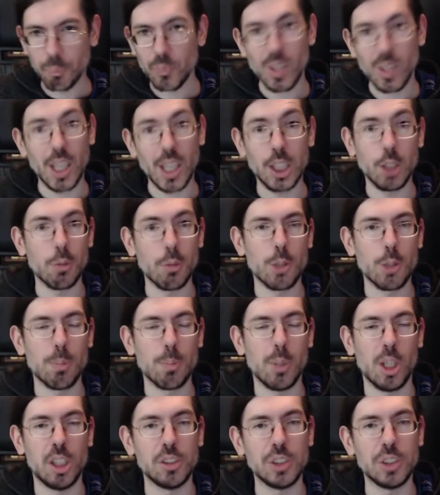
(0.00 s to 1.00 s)
And you
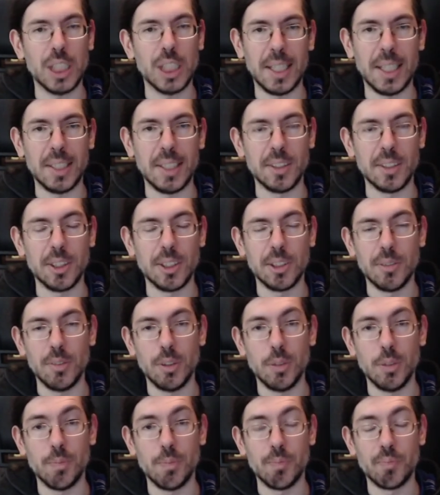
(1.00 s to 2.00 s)
respond, and
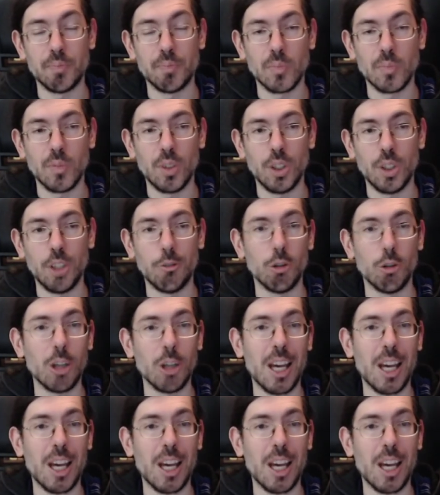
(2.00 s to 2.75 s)
if you